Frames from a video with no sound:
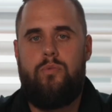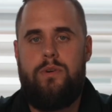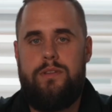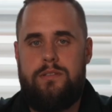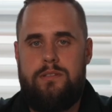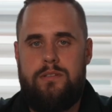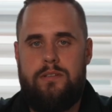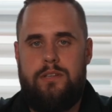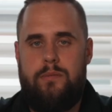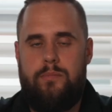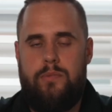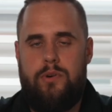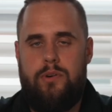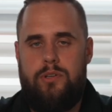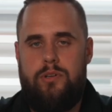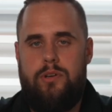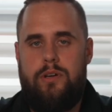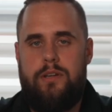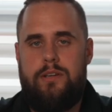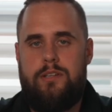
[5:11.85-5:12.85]
With sleep
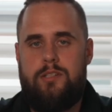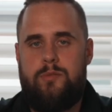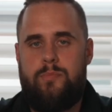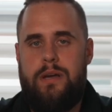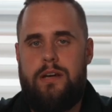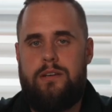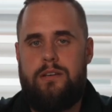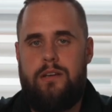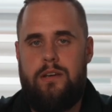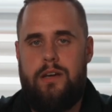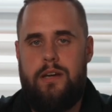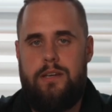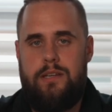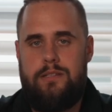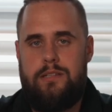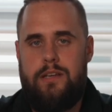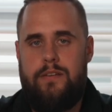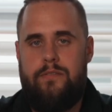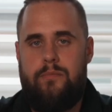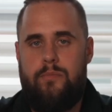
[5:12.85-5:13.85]
mode, you can expect a
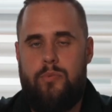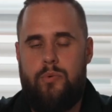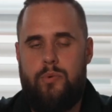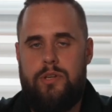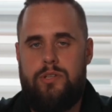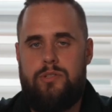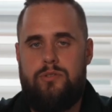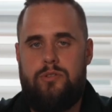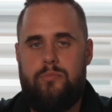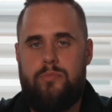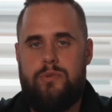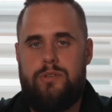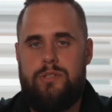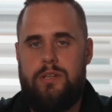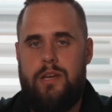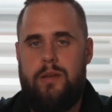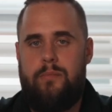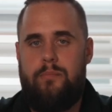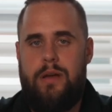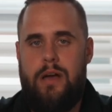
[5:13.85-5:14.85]

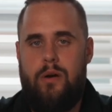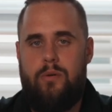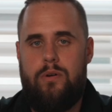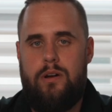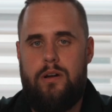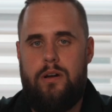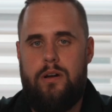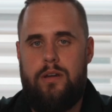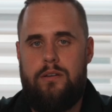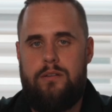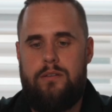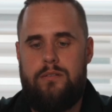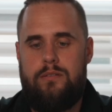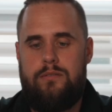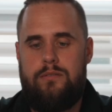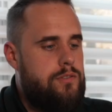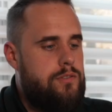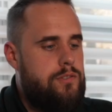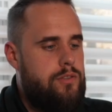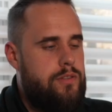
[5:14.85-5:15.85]
97.2% power cut.
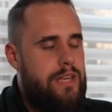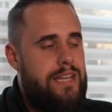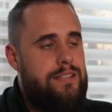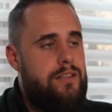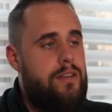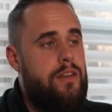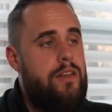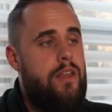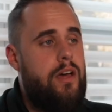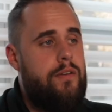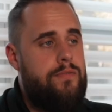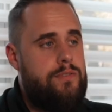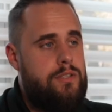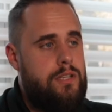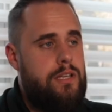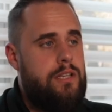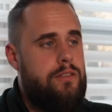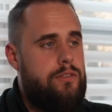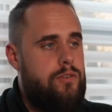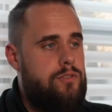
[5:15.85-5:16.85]
So that's enough
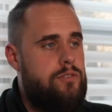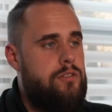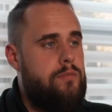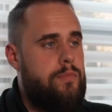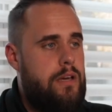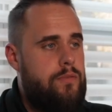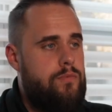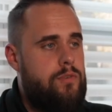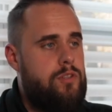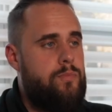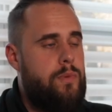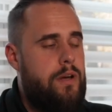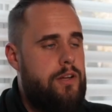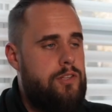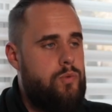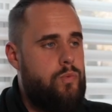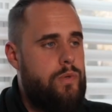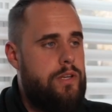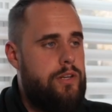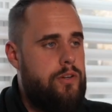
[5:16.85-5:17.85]
to hit those demand
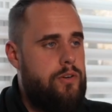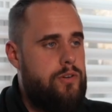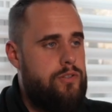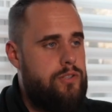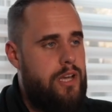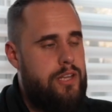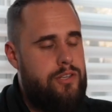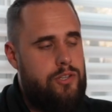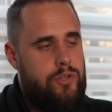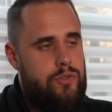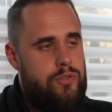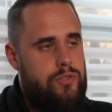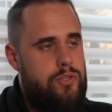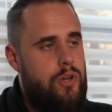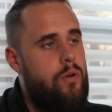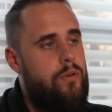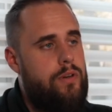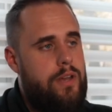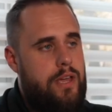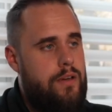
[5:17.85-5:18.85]
response windows and you
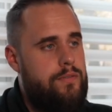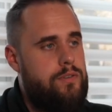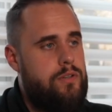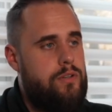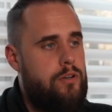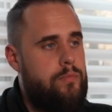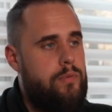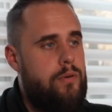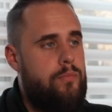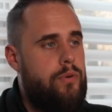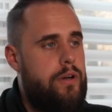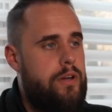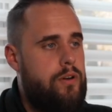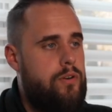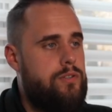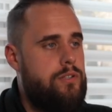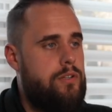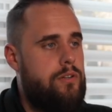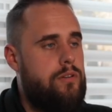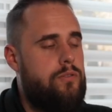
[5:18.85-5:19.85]
don't have to open
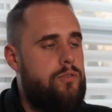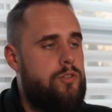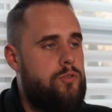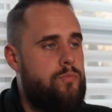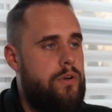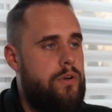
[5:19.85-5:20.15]
breakers and close